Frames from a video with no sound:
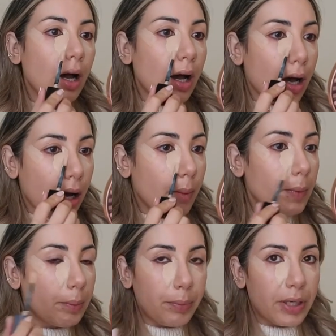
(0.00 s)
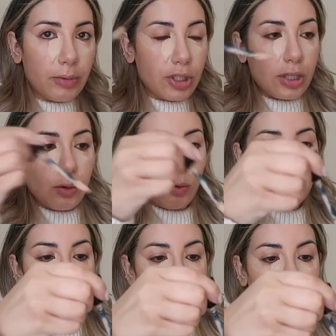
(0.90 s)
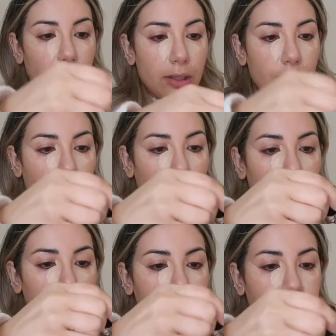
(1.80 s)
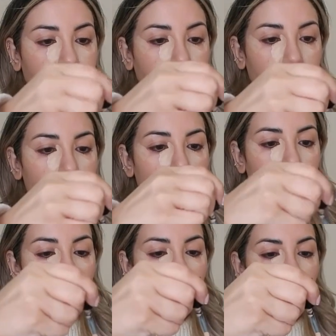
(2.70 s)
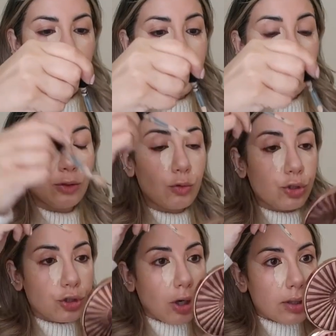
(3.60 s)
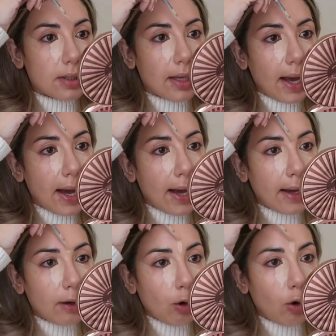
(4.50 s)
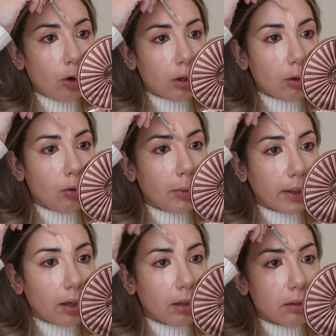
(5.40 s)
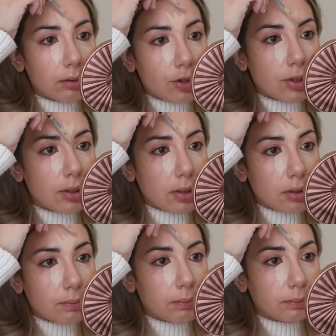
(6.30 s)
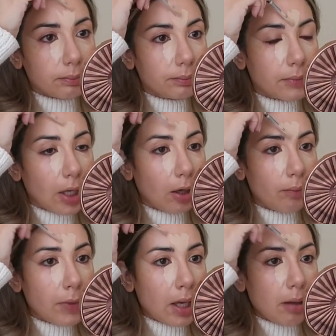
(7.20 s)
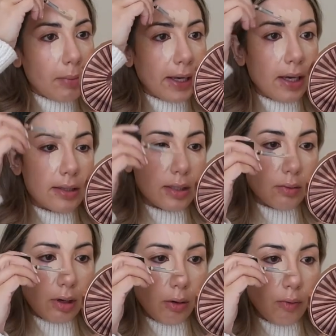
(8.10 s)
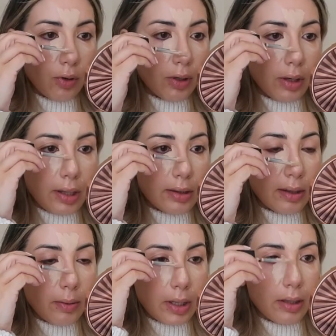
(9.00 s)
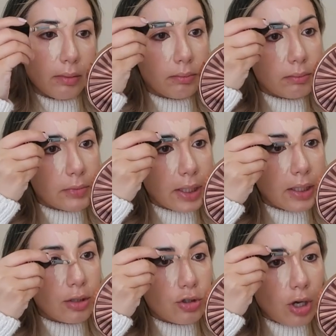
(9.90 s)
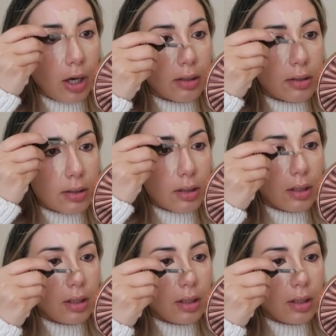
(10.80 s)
um and pretty much that's the only drink that i drink i can't do shots at all oh my god just no my cousins were over and they were taking shots